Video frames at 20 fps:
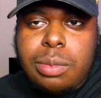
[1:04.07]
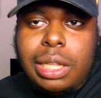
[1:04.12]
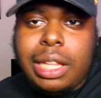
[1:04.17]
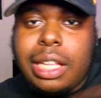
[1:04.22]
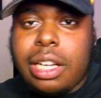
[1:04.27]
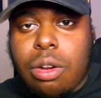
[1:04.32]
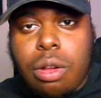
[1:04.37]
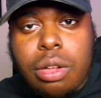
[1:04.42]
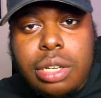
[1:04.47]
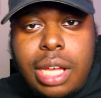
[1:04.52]
me
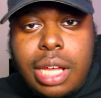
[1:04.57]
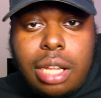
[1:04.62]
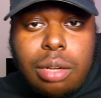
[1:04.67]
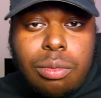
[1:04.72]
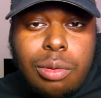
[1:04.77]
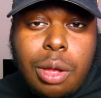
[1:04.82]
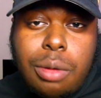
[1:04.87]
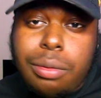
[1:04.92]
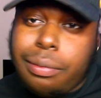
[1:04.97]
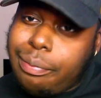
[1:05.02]
later on down
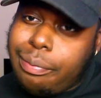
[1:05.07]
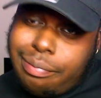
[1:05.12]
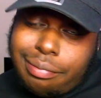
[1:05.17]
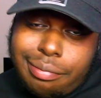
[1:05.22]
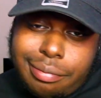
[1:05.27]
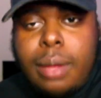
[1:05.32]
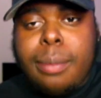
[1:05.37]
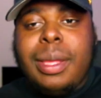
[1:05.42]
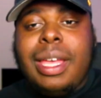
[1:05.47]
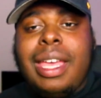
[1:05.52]
the road.
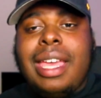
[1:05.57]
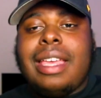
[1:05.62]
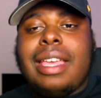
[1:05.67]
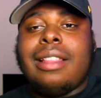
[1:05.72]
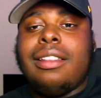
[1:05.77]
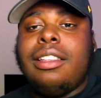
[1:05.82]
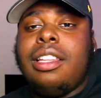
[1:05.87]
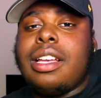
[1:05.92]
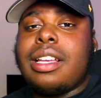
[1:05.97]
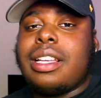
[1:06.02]
But hey,
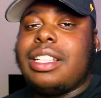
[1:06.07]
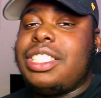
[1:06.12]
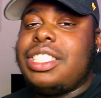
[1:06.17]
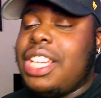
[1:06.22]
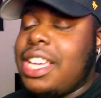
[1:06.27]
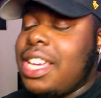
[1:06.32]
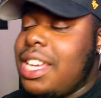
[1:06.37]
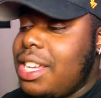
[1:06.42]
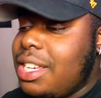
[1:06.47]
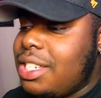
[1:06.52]
look,
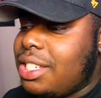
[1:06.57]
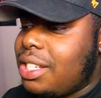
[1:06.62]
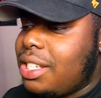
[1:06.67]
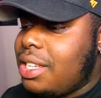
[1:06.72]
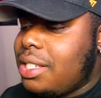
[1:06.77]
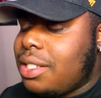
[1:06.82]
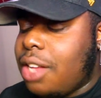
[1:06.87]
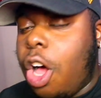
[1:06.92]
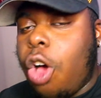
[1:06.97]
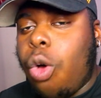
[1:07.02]
change
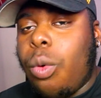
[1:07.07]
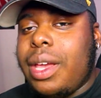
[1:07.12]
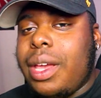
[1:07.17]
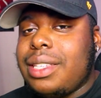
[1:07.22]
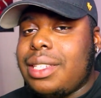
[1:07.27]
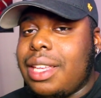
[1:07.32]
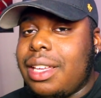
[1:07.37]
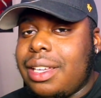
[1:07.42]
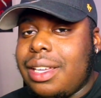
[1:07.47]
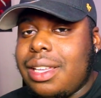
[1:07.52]
is
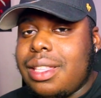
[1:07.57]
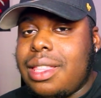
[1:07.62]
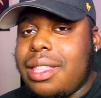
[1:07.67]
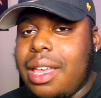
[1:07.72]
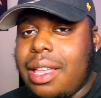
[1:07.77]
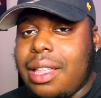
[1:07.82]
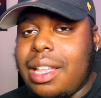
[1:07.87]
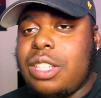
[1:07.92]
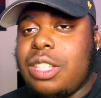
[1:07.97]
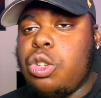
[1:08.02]
always a good
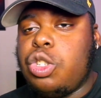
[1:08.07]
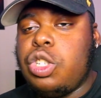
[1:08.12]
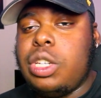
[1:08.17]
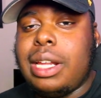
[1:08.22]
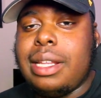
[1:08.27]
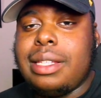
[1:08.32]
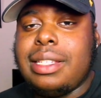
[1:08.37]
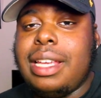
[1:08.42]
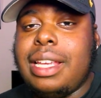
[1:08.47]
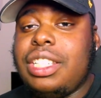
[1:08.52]
thing. That's what you
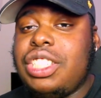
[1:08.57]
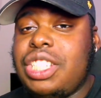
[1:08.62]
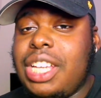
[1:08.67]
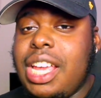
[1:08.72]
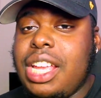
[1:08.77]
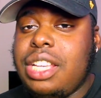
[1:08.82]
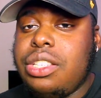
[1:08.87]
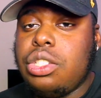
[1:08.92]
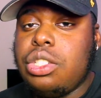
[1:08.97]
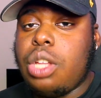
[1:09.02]
gotta take.
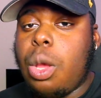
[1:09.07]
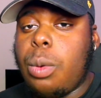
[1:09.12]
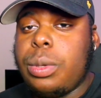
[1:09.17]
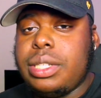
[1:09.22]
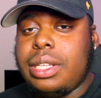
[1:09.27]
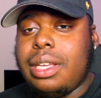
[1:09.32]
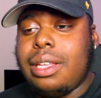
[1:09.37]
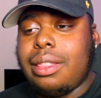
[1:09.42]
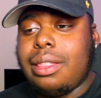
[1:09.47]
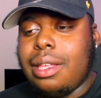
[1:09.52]
Change is always
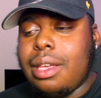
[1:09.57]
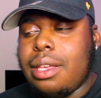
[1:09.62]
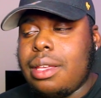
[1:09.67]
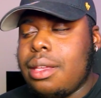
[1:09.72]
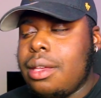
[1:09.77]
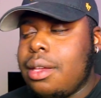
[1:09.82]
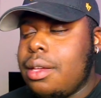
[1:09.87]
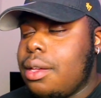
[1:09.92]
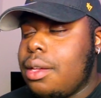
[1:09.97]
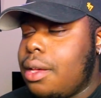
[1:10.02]
a good thing.
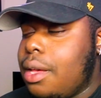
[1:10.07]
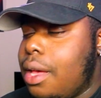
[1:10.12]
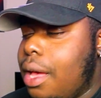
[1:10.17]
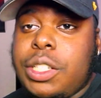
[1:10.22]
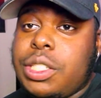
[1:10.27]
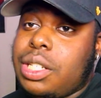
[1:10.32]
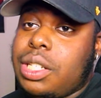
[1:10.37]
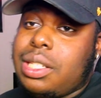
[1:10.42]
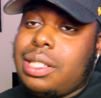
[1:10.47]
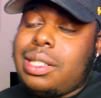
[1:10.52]

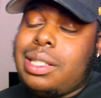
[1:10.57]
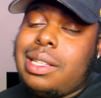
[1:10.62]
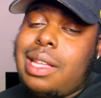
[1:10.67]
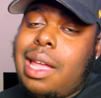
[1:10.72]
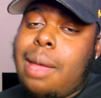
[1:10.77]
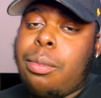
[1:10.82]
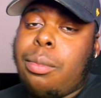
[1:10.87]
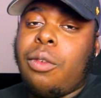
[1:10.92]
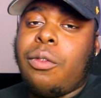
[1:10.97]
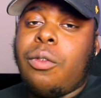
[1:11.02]
Just as an
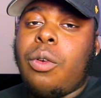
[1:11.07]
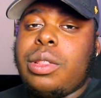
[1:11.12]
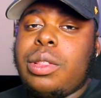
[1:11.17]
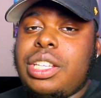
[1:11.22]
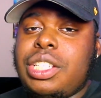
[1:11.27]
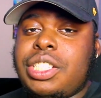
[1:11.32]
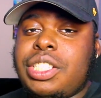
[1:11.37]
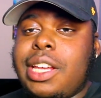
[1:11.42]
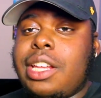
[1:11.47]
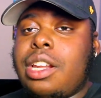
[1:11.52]
example, for
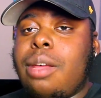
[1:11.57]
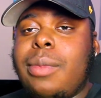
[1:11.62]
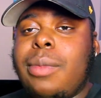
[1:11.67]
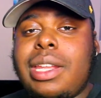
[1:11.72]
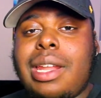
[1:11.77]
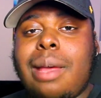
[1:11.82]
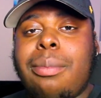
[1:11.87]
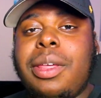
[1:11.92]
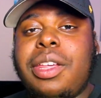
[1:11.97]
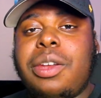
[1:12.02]
this channel,
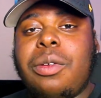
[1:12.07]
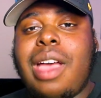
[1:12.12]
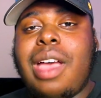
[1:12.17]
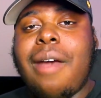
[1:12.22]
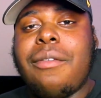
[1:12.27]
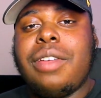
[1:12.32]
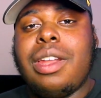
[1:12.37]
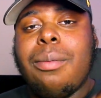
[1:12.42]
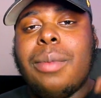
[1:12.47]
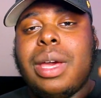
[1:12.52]
man, I plan on
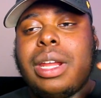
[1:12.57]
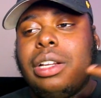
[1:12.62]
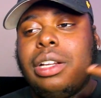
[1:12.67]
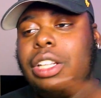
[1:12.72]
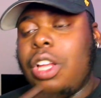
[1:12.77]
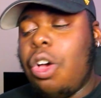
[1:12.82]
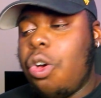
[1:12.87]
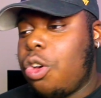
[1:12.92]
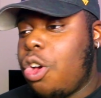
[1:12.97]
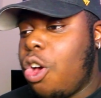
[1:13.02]
having a better
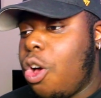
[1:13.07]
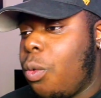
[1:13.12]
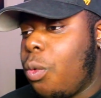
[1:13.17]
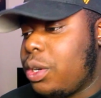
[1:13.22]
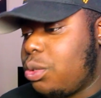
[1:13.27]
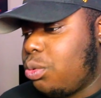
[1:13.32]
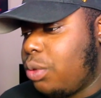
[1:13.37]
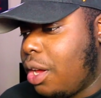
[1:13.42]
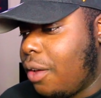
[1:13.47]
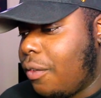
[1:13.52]
logo,
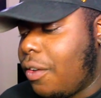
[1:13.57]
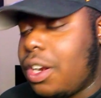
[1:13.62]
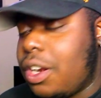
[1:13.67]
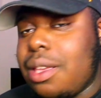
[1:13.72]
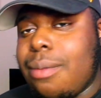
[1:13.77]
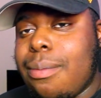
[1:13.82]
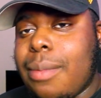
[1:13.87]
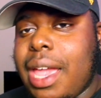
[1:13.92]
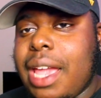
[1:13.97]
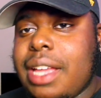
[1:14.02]
which we have
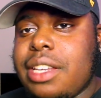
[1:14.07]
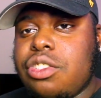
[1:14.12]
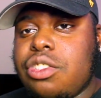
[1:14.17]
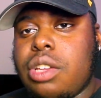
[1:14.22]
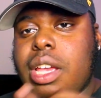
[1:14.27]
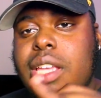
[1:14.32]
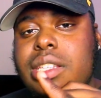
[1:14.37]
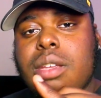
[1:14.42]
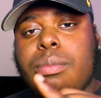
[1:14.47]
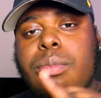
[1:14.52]
already made, as
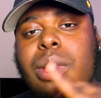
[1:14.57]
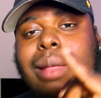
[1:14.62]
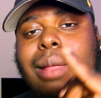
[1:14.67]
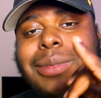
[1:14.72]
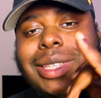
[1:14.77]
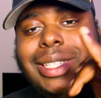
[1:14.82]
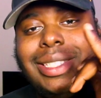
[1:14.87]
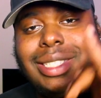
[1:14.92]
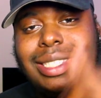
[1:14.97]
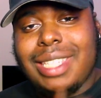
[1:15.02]
you guys can
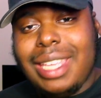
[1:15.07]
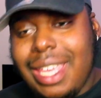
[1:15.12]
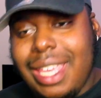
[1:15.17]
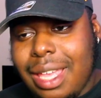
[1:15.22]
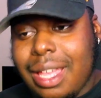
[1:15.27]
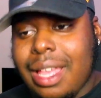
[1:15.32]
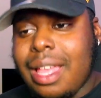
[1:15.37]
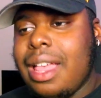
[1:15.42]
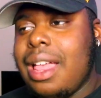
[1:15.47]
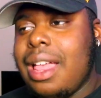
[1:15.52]
probably see.
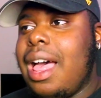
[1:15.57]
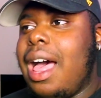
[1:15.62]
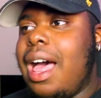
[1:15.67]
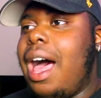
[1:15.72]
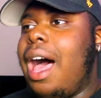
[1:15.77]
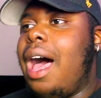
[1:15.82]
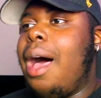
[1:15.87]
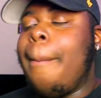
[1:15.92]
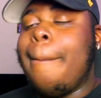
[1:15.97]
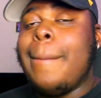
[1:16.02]

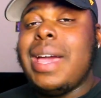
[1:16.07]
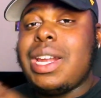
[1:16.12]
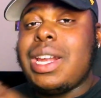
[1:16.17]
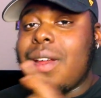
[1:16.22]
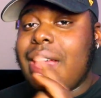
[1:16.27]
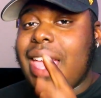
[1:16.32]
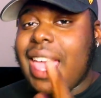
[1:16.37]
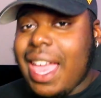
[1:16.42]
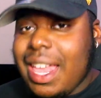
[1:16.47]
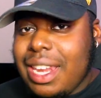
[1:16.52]
Um,
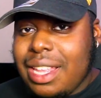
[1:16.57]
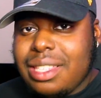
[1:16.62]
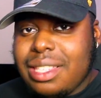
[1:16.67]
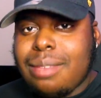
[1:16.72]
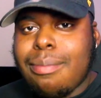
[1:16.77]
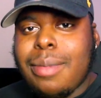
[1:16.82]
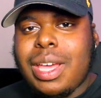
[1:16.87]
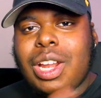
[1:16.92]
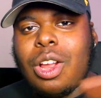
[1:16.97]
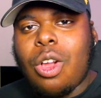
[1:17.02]
better
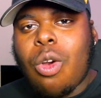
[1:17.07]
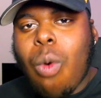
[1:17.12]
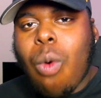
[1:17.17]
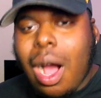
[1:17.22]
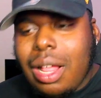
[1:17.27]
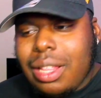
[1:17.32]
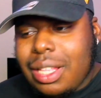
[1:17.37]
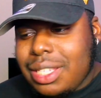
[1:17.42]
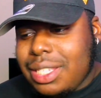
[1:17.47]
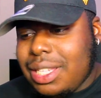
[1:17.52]
edits, better
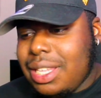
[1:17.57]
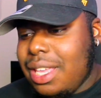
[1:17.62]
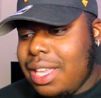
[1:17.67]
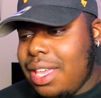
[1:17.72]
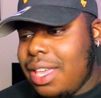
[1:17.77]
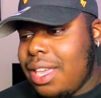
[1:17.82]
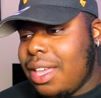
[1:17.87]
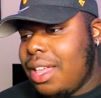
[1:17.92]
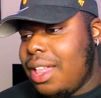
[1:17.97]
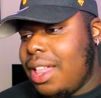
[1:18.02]

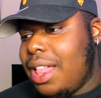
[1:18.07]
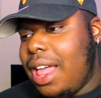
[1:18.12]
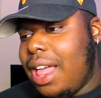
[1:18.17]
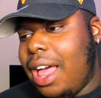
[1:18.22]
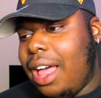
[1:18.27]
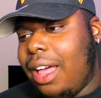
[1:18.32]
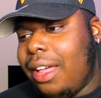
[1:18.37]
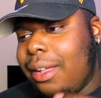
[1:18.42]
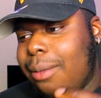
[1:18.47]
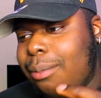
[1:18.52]
quality.
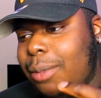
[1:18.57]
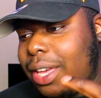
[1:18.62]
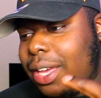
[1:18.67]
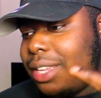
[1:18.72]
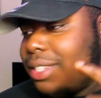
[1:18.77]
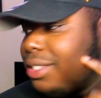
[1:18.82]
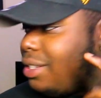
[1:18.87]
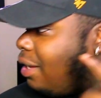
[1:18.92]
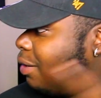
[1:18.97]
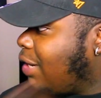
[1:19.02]
Um, like I
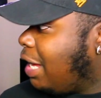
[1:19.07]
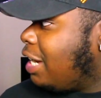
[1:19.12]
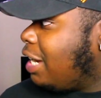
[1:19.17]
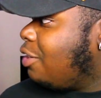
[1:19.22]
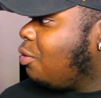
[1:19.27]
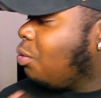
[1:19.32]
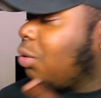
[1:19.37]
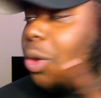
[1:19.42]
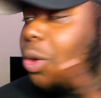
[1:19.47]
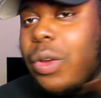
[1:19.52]
said, I got a
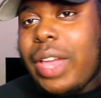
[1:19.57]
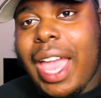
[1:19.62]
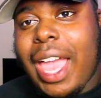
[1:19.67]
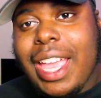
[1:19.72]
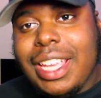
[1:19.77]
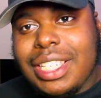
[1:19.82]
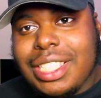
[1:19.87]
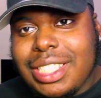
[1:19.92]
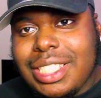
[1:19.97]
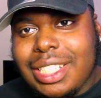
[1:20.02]
new
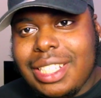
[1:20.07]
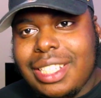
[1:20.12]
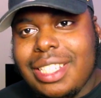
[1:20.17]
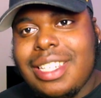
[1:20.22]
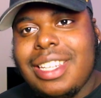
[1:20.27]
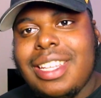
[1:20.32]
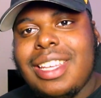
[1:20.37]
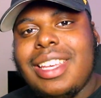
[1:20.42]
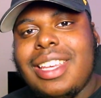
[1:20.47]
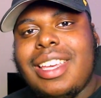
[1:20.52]

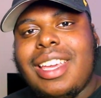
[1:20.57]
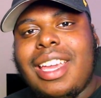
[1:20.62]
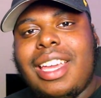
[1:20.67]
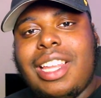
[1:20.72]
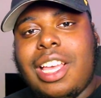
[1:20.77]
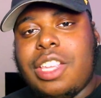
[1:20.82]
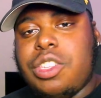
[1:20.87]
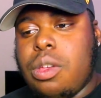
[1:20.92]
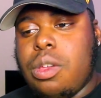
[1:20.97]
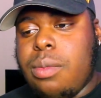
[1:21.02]
location
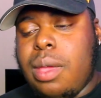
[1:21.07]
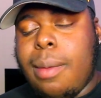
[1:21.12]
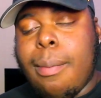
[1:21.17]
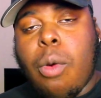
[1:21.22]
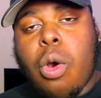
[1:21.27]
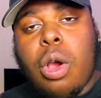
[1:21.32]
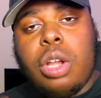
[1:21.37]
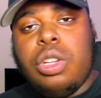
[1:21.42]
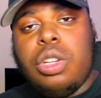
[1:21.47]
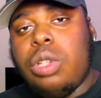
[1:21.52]
and also be
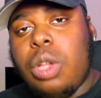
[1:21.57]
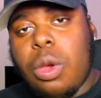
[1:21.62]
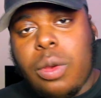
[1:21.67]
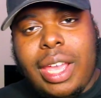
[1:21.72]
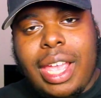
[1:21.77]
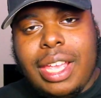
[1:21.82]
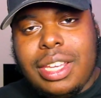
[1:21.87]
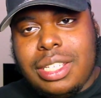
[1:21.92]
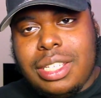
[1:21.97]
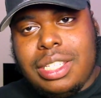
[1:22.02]
more new
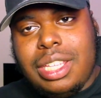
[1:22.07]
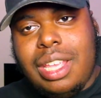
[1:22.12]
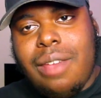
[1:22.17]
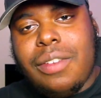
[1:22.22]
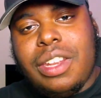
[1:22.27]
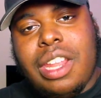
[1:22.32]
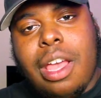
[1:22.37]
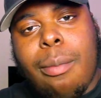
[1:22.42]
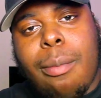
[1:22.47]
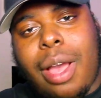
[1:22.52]
locations
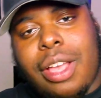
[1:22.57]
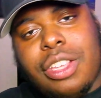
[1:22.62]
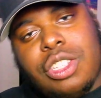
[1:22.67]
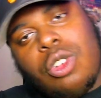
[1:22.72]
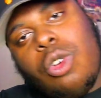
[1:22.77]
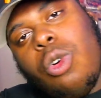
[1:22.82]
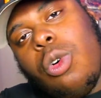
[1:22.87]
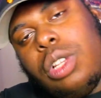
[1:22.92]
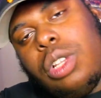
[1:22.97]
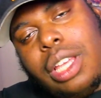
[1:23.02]
even at my
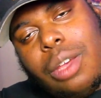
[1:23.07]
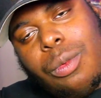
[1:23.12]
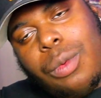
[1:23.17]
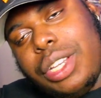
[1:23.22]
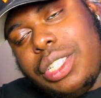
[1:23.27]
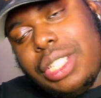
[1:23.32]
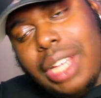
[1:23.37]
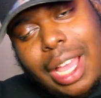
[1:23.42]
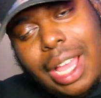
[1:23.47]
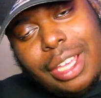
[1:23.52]
school at
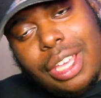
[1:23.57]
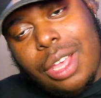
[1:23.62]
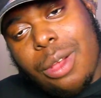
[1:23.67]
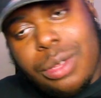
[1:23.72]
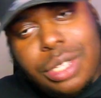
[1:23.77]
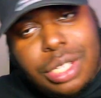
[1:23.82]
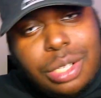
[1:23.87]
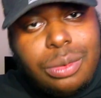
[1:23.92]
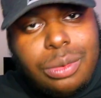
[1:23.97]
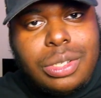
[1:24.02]
which I
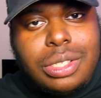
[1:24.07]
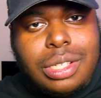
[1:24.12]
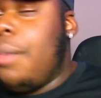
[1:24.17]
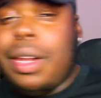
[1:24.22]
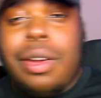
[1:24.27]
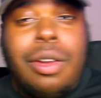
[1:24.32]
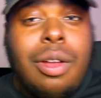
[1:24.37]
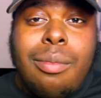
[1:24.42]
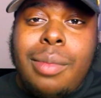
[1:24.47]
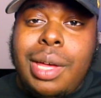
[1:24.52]
go to. So
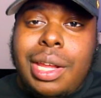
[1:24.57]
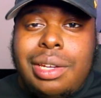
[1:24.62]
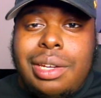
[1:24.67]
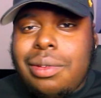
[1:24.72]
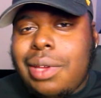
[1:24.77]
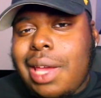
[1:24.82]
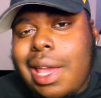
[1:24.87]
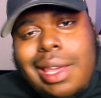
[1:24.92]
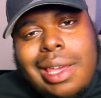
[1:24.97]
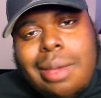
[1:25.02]
better on better,
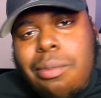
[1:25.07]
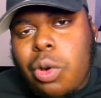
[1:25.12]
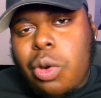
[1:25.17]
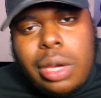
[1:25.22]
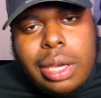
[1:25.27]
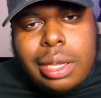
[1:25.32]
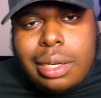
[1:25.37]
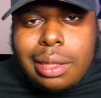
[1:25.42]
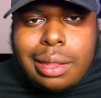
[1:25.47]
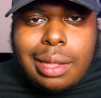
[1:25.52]
you can't get more
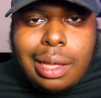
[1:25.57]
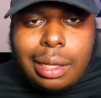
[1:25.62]
good than